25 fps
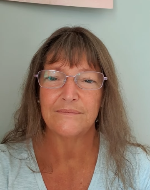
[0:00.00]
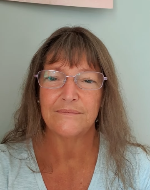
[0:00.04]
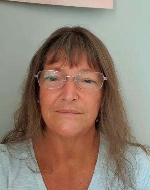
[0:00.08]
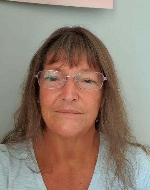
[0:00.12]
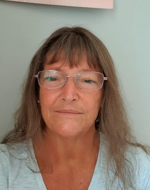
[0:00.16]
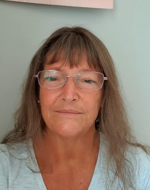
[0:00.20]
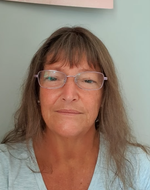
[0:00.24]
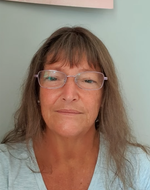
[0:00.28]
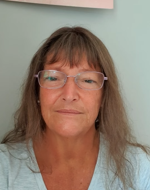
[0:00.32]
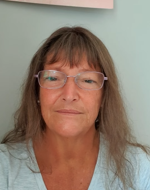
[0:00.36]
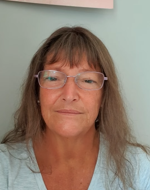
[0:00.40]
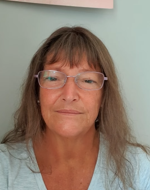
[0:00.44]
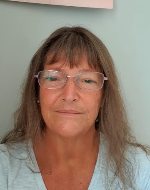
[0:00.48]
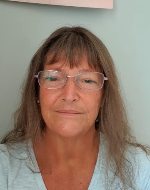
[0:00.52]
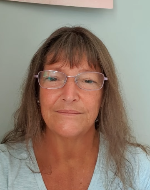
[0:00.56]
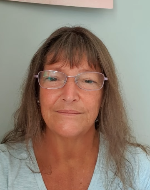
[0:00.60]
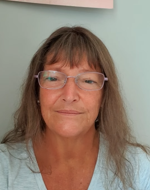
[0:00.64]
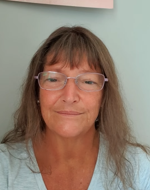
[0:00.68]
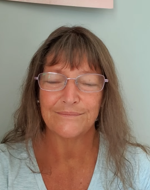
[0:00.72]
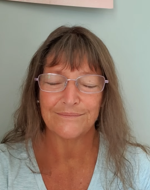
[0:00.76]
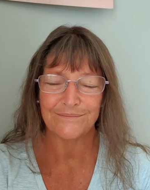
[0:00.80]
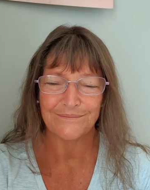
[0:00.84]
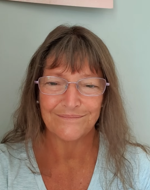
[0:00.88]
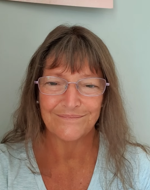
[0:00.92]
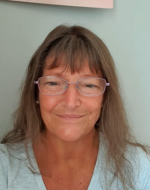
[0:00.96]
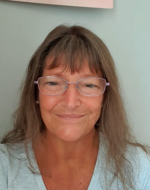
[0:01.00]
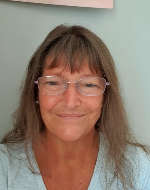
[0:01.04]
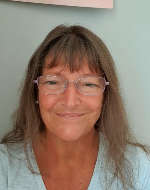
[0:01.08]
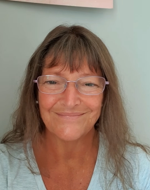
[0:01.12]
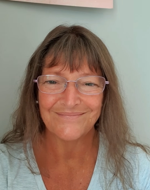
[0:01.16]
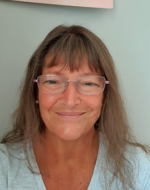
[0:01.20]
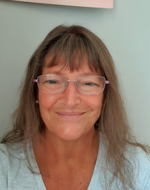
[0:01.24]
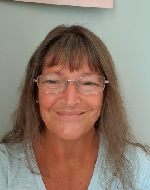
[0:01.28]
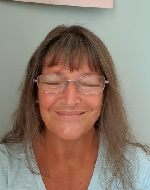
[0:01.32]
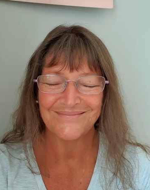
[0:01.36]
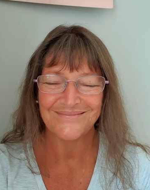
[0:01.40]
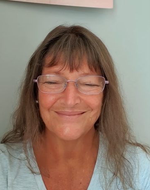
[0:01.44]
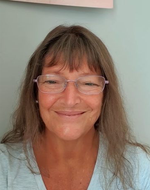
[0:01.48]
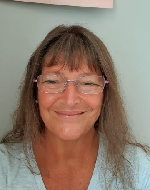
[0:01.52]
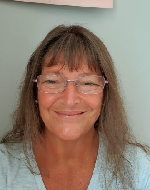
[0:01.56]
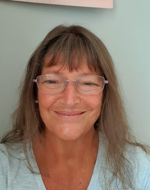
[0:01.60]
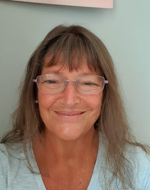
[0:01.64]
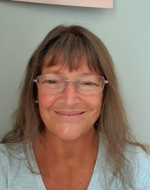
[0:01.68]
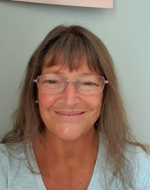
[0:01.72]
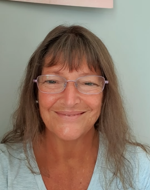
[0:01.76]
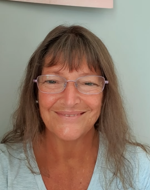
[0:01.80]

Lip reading: (no one is talking)